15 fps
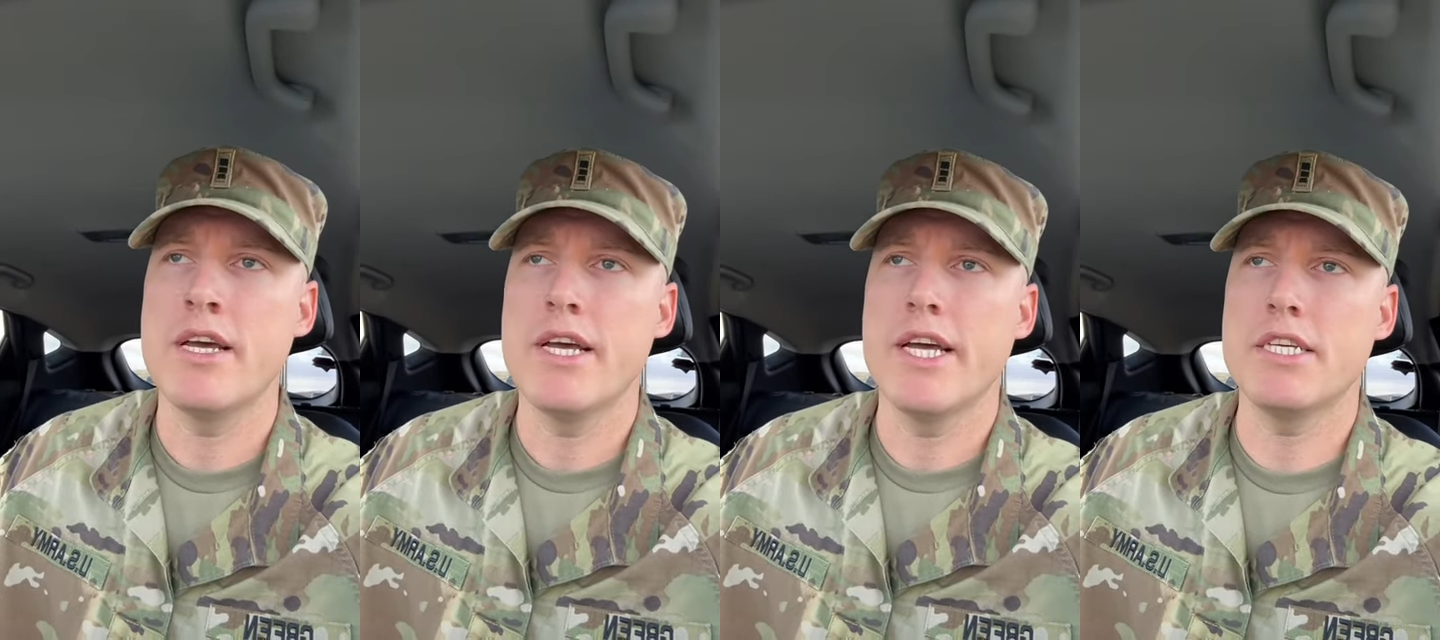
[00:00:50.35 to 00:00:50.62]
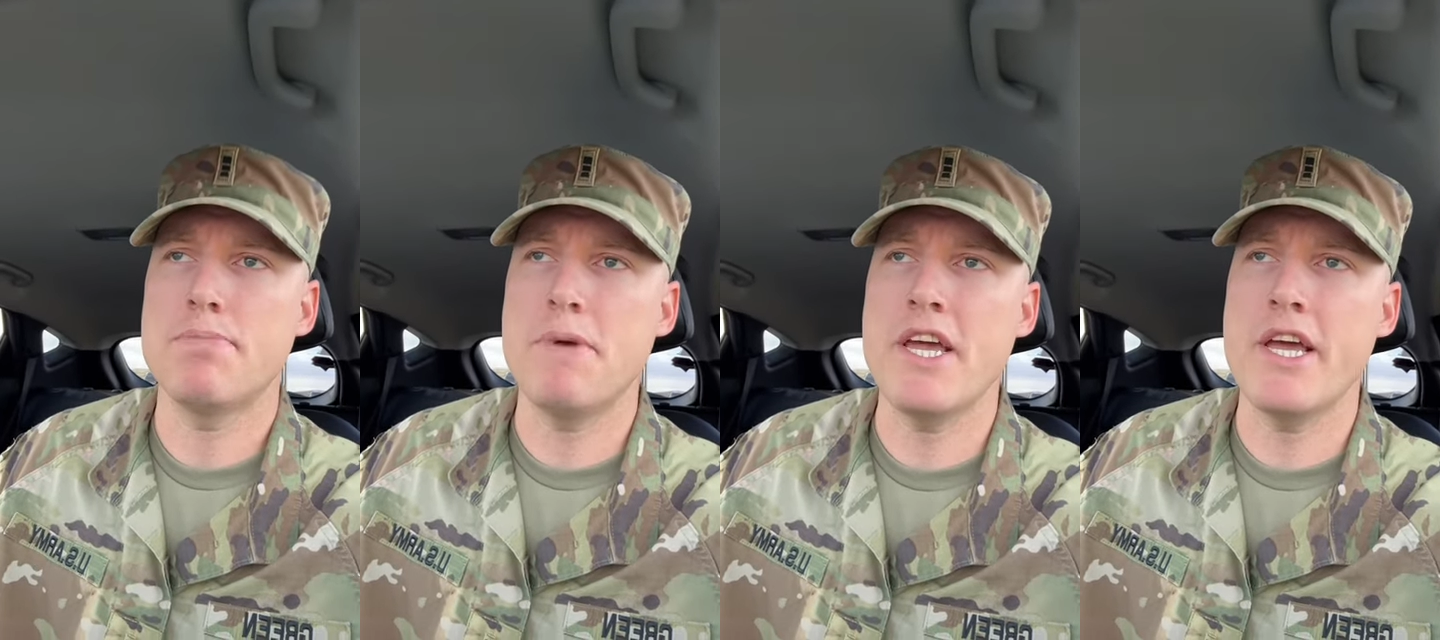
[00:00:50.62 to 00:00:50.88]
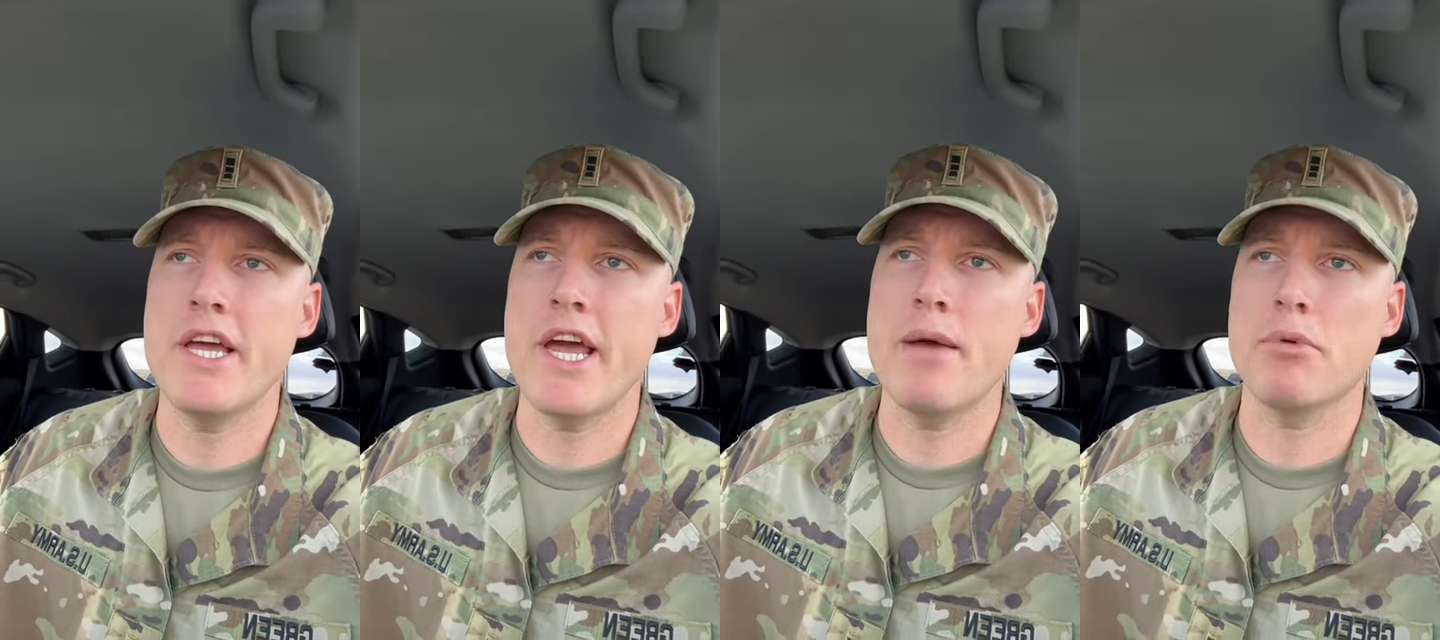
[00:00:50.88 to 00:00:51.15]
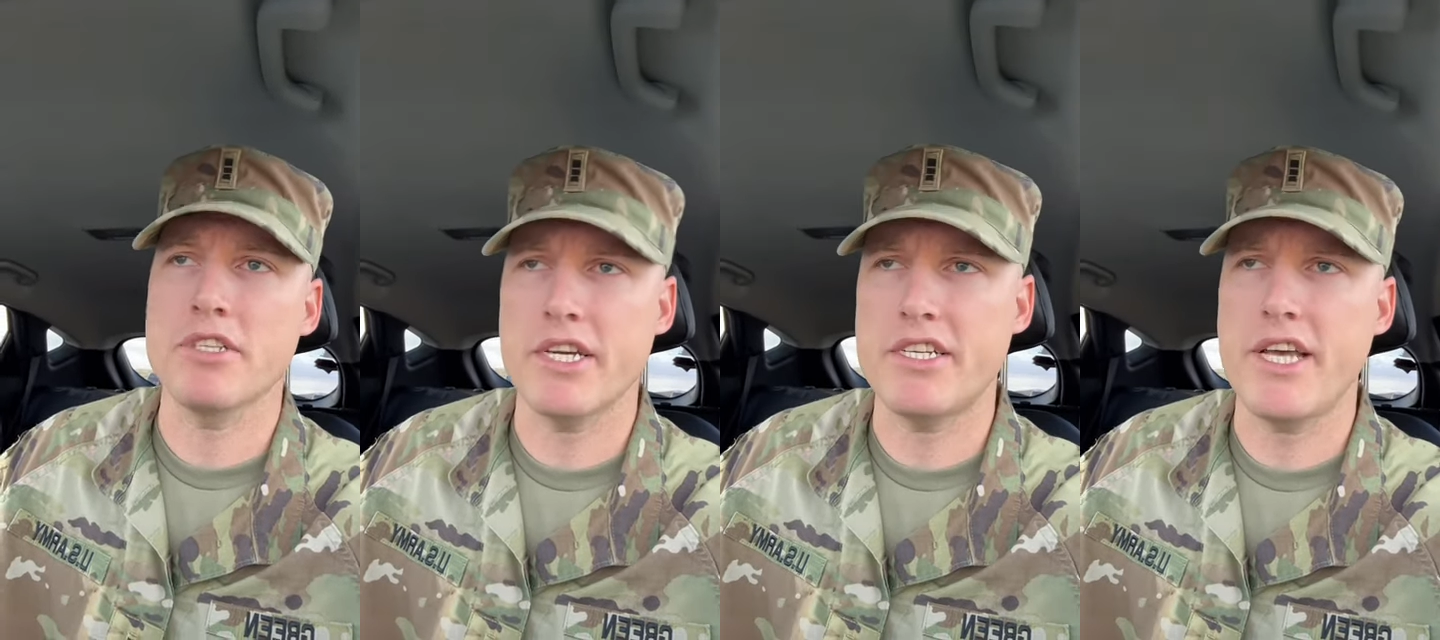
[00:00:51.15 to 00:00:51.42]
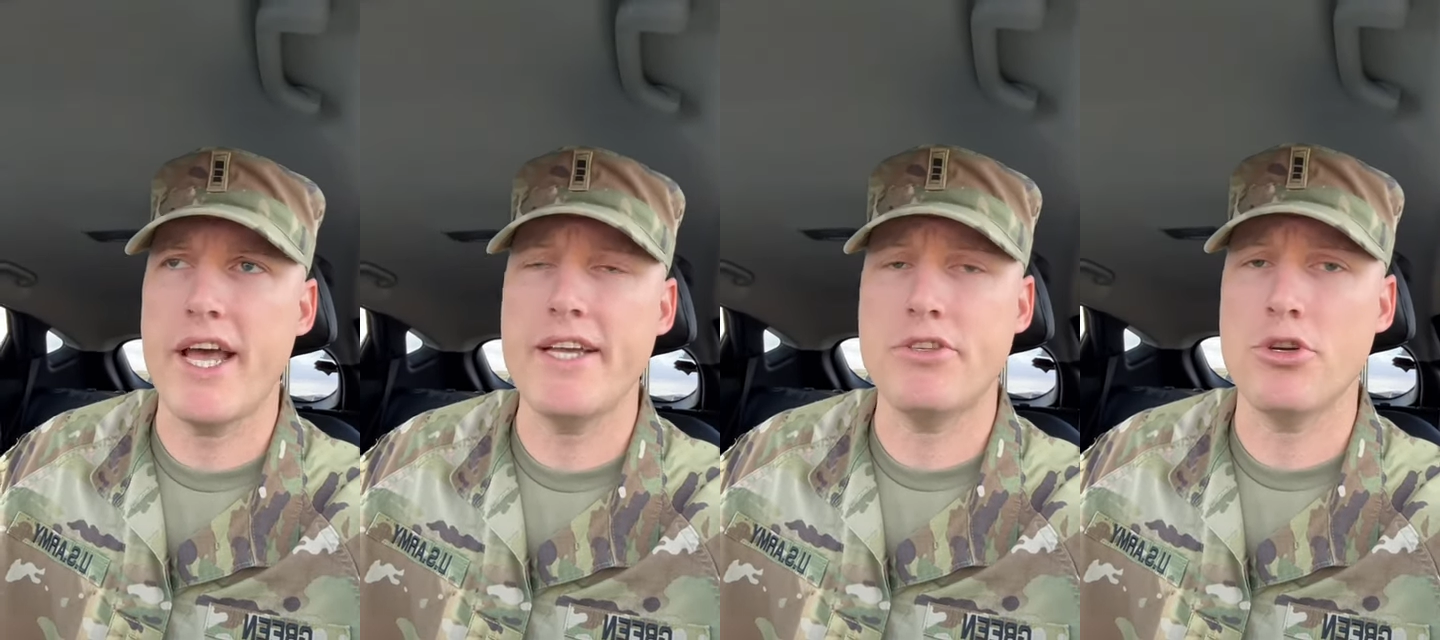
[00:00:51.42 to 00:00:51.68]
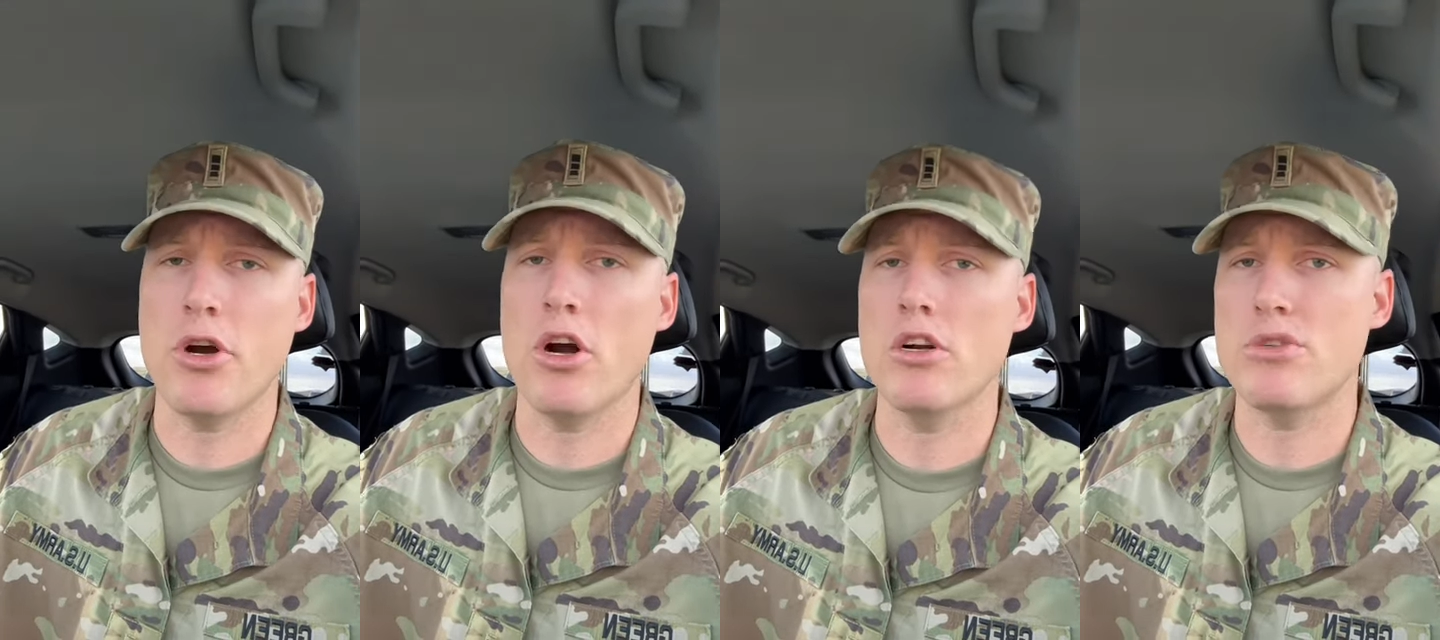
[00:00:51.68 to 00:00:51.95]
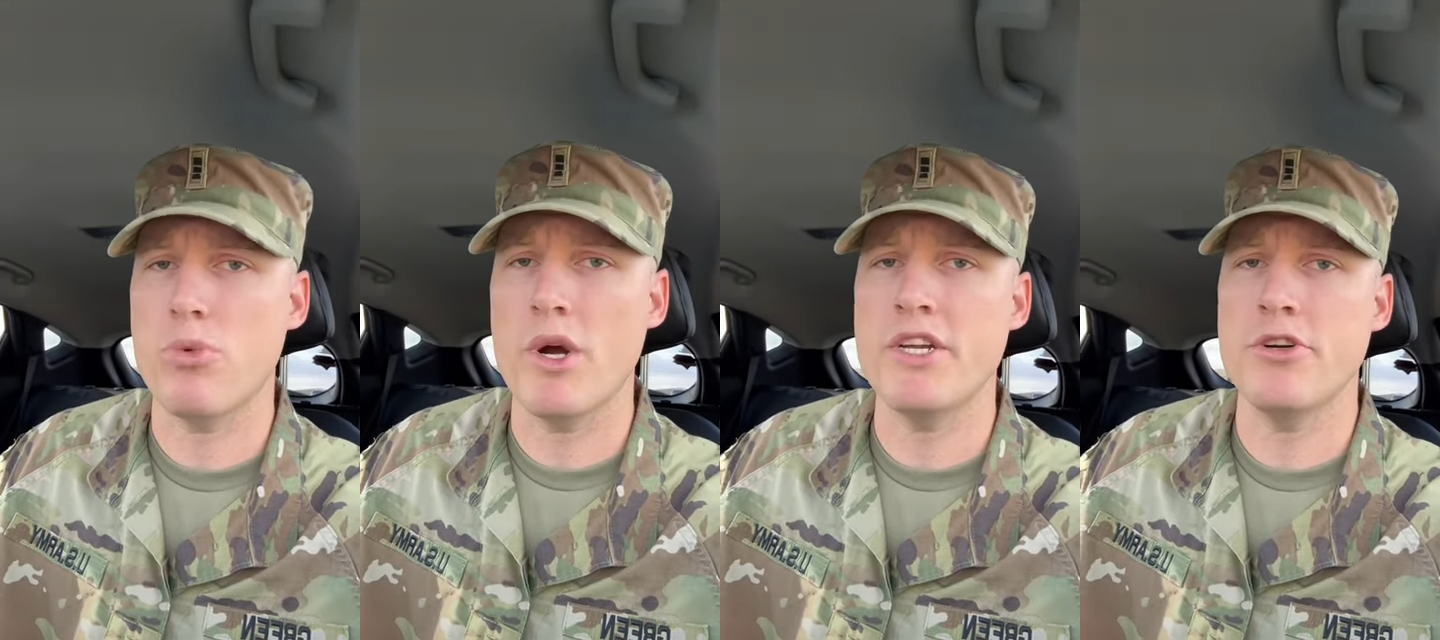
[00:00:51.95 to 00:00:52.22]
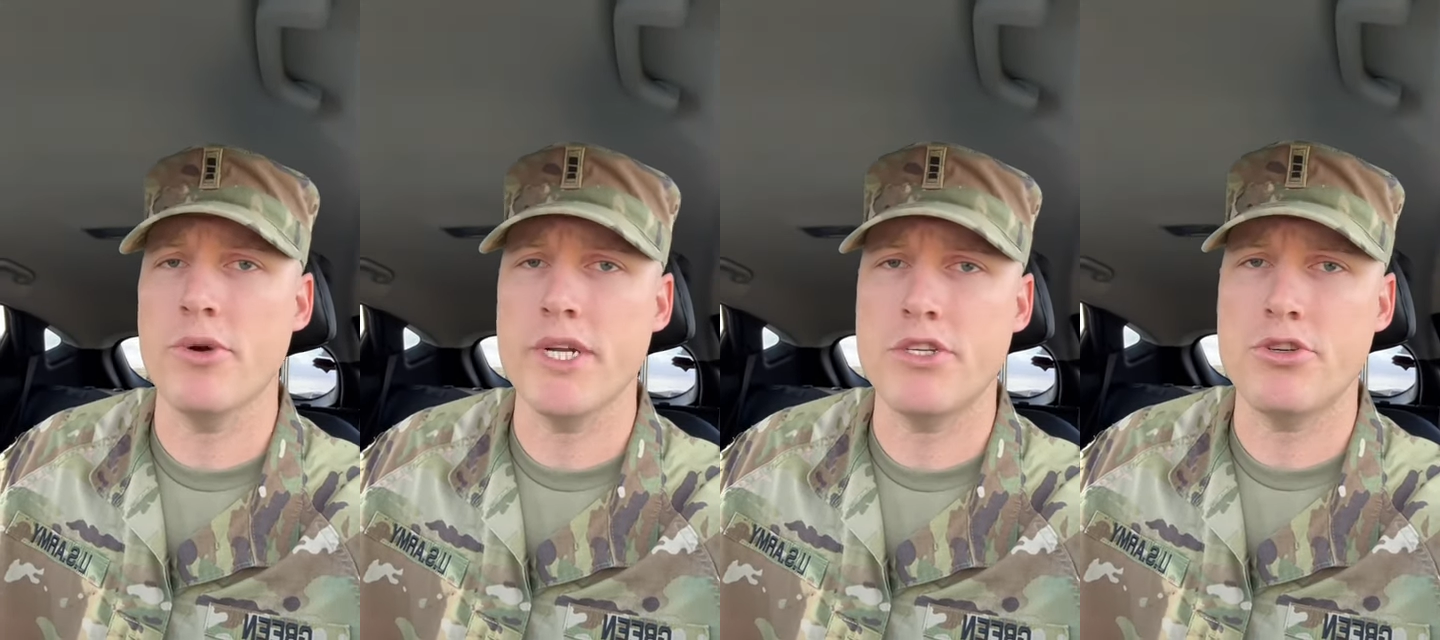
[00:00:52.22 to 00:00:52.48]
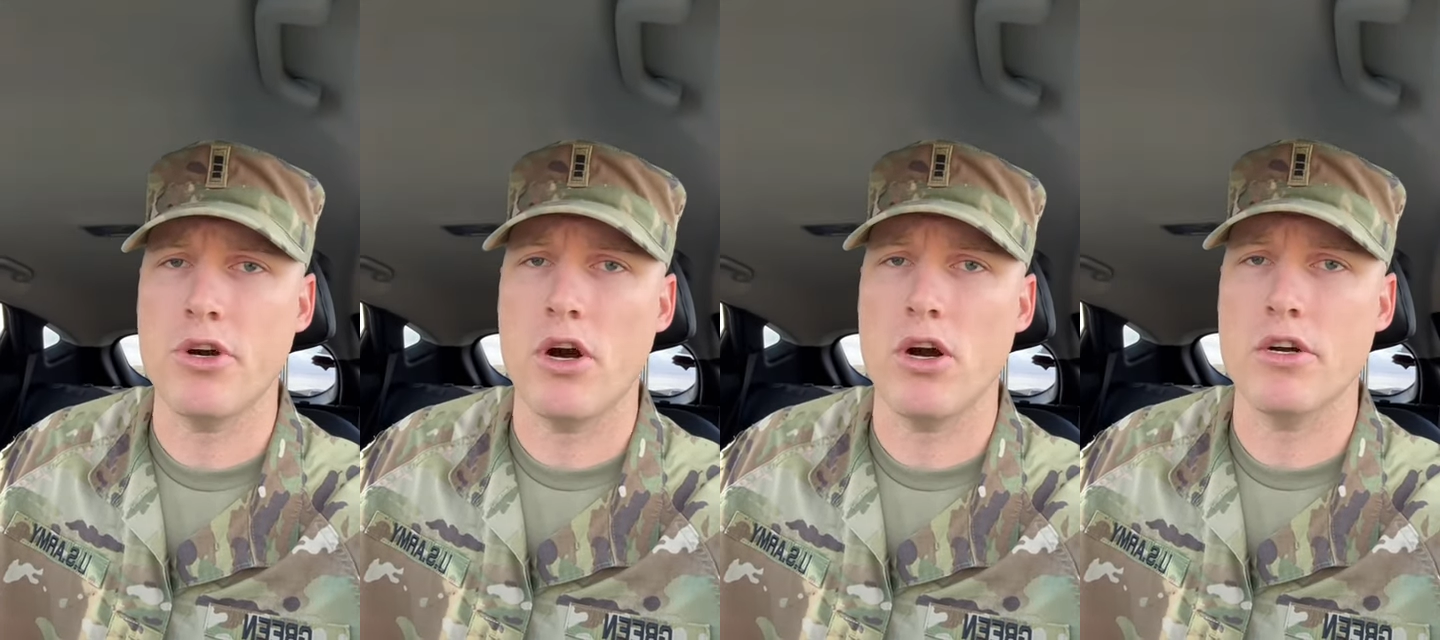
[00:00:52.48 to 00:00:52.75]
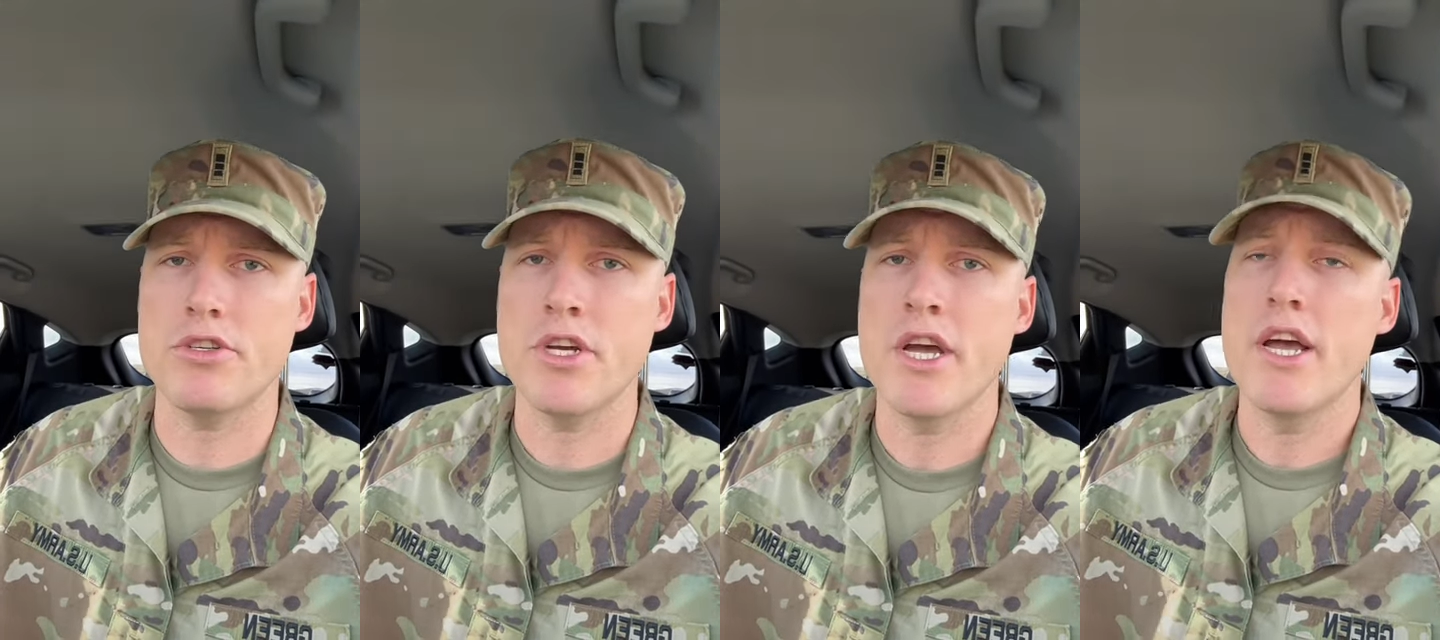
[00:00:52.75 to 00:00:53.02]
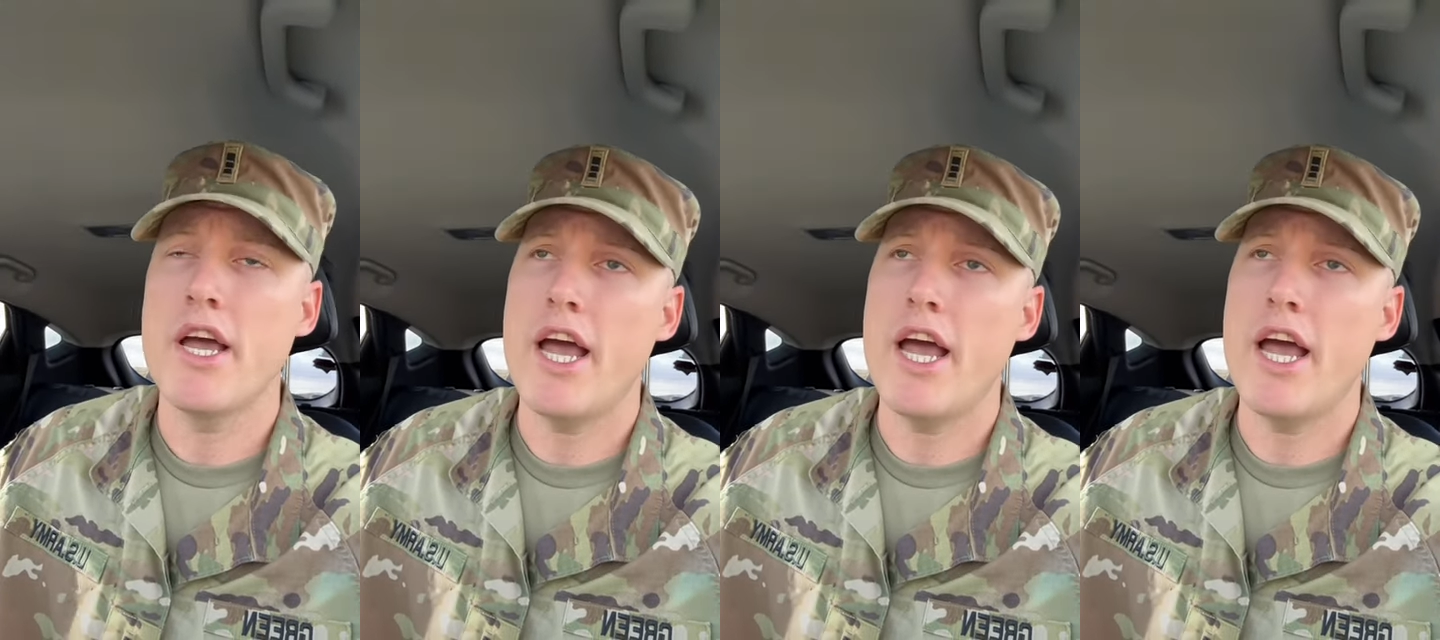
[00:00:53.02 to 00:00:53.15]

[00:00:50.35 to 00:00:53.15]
is being able to take charge when you're in charge